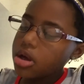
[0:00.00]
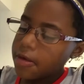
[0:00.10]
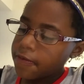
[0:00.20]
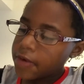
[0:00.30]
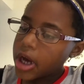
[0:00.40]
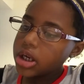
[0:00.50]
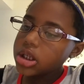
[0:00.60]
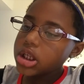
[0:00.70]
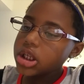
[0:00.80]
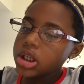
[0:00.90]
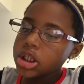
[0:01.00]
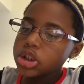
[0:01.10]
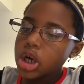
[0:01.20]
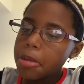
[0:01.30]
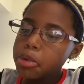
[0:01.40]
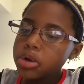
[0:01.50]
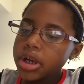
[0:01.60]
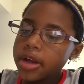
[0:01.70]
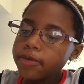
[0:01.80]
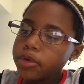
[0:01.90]
Finally, he toppled
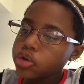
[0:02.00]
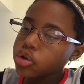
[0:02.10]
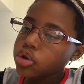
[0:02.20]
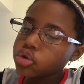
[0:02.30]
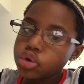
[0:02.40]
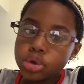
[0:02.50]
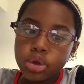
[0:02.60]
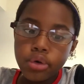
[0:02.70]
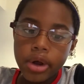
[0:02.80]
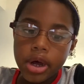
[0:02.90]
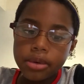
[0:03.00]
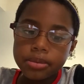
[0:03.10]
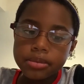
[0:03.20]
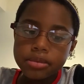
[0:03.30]
headfirst onto the ground